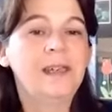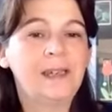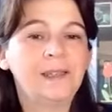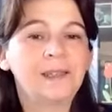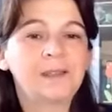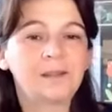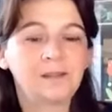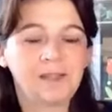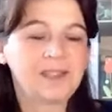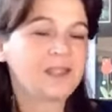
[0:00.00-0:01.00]
and
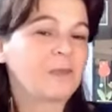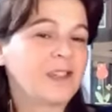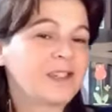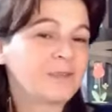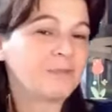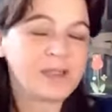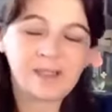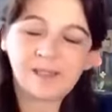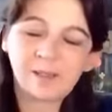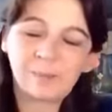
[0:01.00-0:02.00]
these are
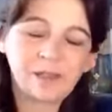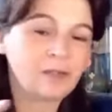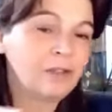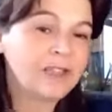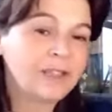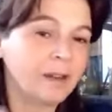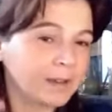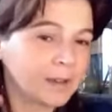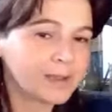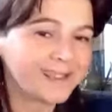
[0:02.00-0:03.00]
my Greek
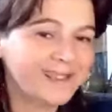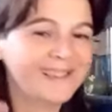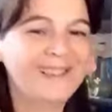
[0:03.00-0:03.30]
cards.